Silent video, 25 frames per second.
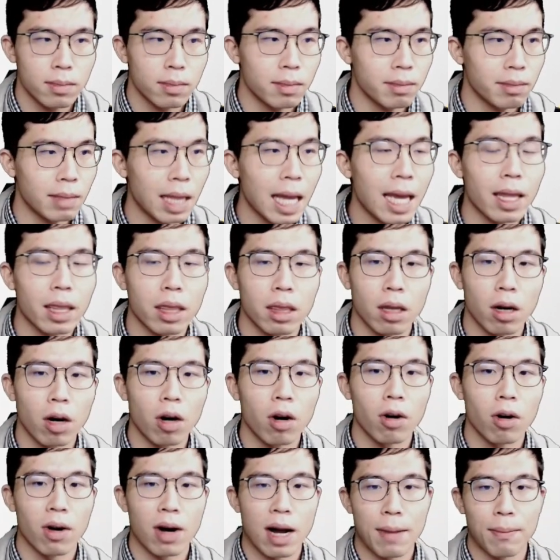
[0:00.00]
That's
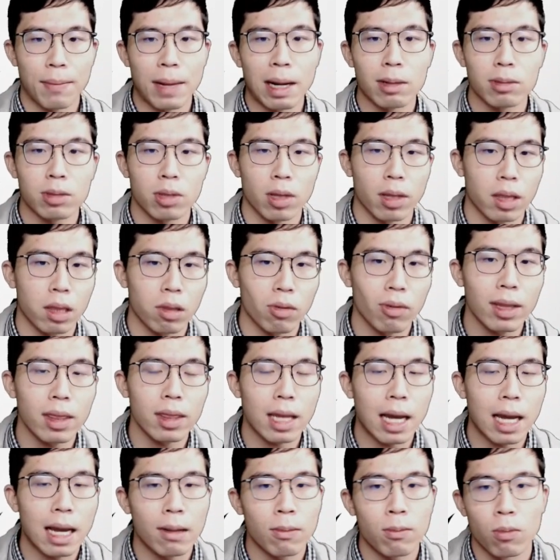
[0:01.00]
all about the
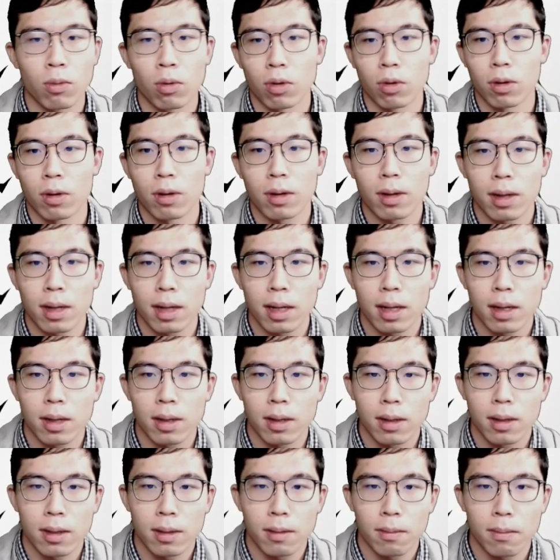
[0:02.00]
suicide rule.
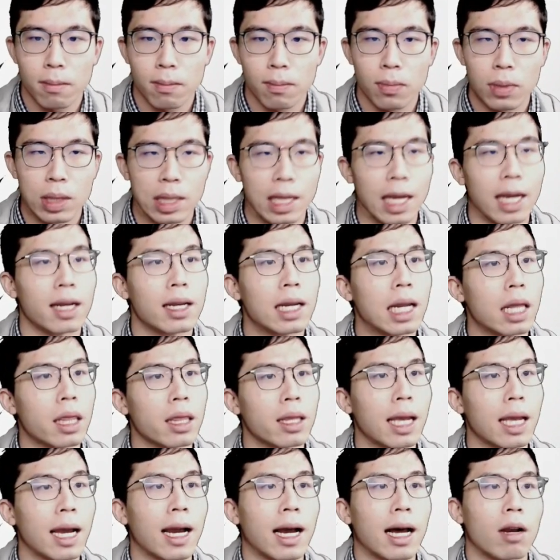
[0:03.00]
Then let's
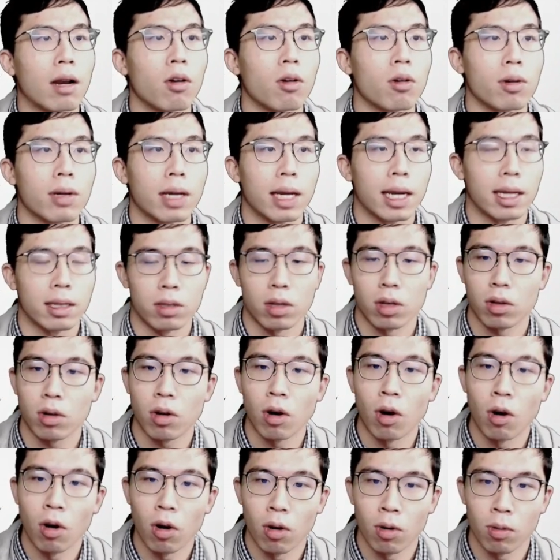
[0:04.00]
take a look at the
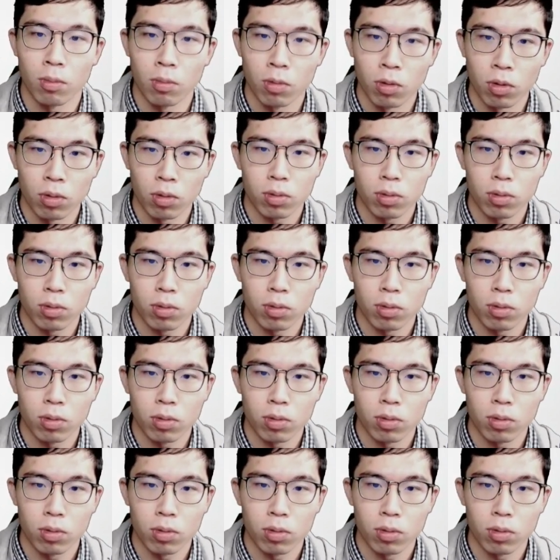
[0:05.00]
call rule.